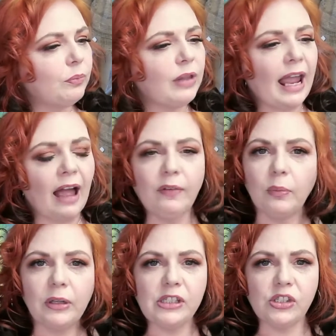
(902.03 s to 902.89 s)
They haven't
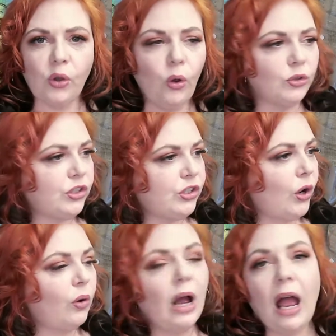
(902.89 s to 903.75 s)
really sold.
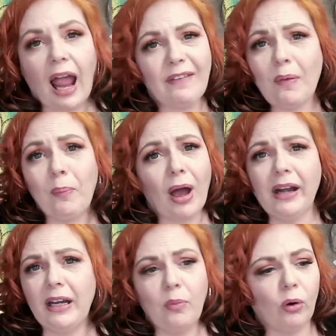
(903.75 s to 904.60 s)
So I haven't bought
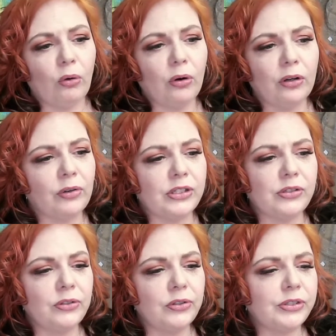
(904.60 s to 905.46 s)
any more aura
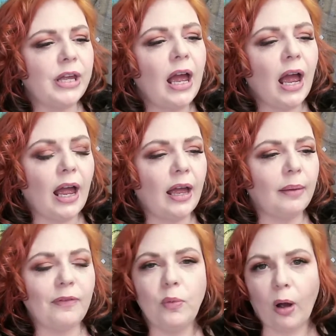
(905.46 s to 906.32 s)
crystals.
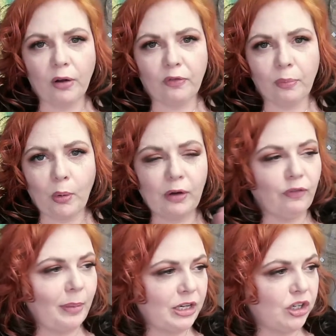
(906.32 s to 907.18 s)
If you want more
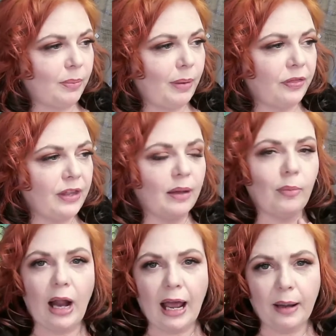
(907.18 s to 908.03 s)
information about them or
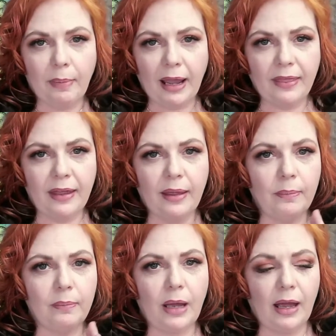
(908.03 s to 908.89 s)
how to buy
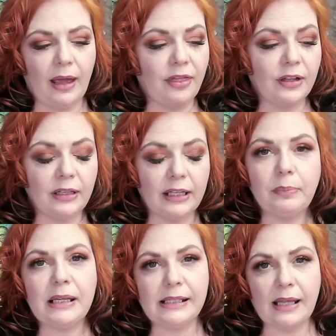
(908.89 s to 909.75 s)
them ethically,
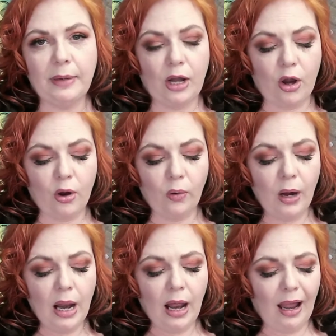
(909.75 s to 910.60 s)
please let me know.
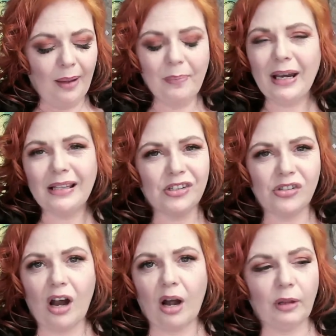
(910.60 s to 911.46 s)
But it's just
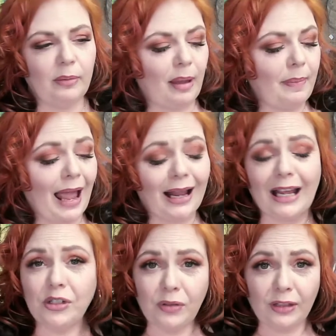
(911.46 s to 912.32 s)
not really my bag. I
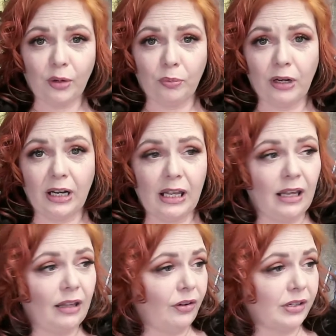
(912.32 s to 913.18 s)
do think they're
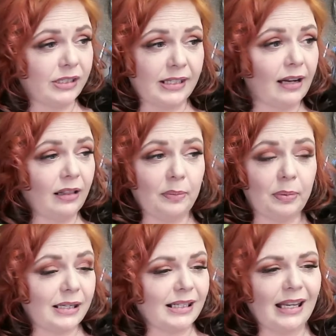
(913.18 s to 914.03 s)
pretty. They're aesthetically
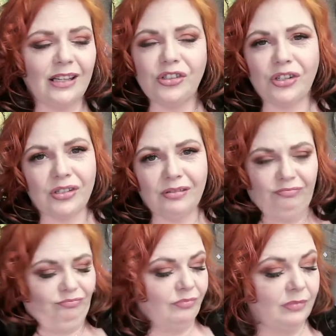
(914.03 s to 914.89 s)
pleasing. It's just
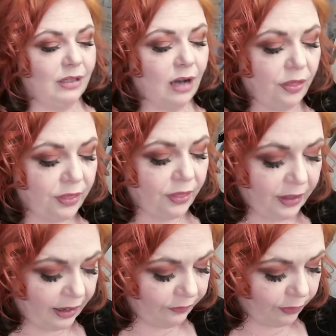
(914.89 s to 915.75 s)
not the
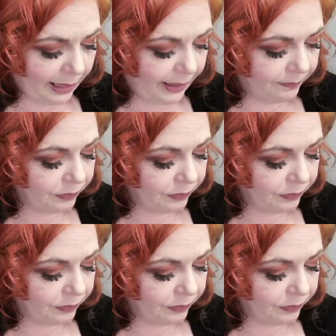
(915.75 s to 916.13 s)
thing for me.